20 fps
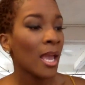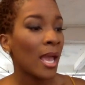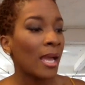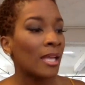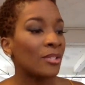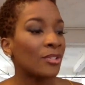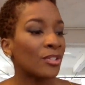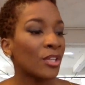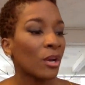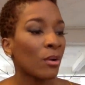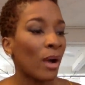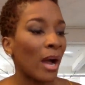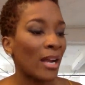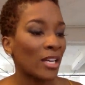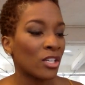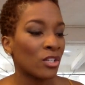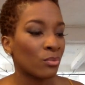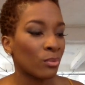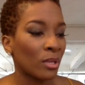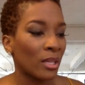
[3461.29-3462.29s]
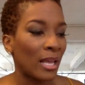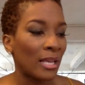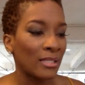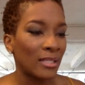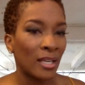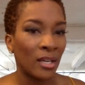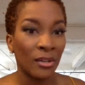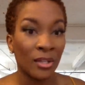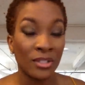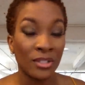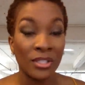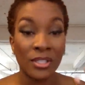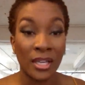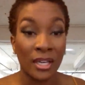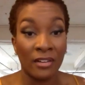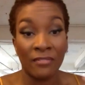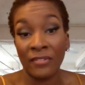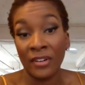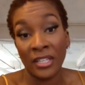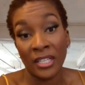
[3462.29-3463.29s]
And so I just realized, like, oh, this is
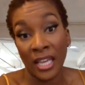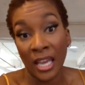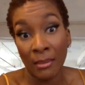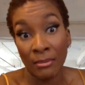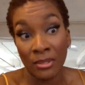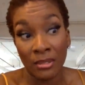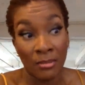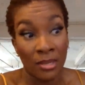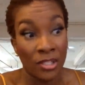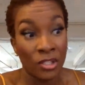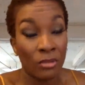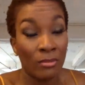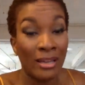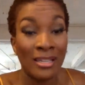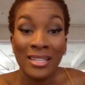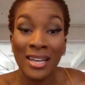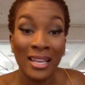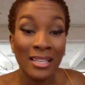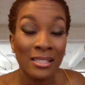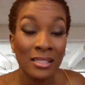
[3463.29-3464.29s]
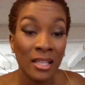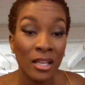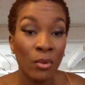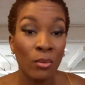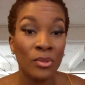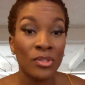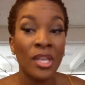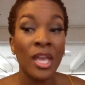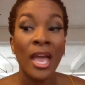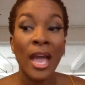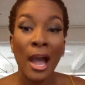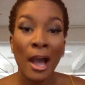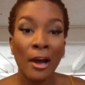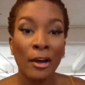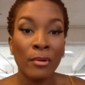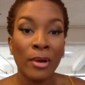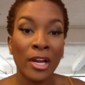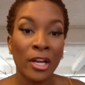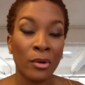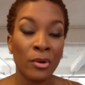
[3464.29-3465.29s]
like a fun game to me. So my next thing was,
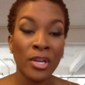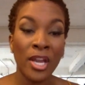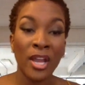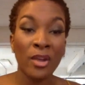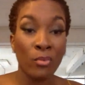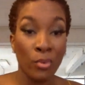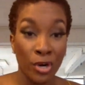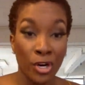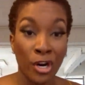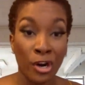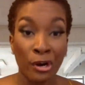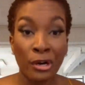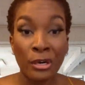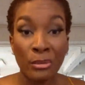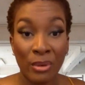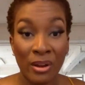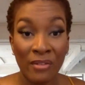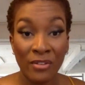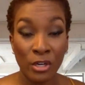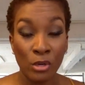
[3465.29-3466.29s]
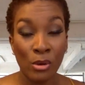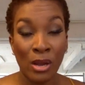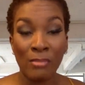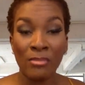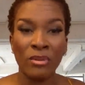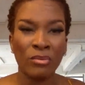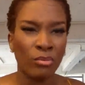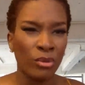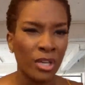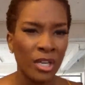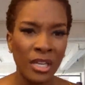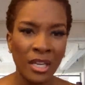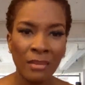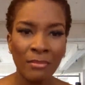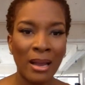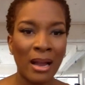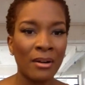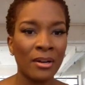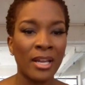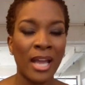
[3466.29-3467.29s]
how do I create recurring revenue? I've been reading
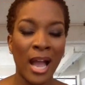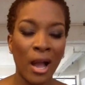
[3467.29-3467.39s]
about it.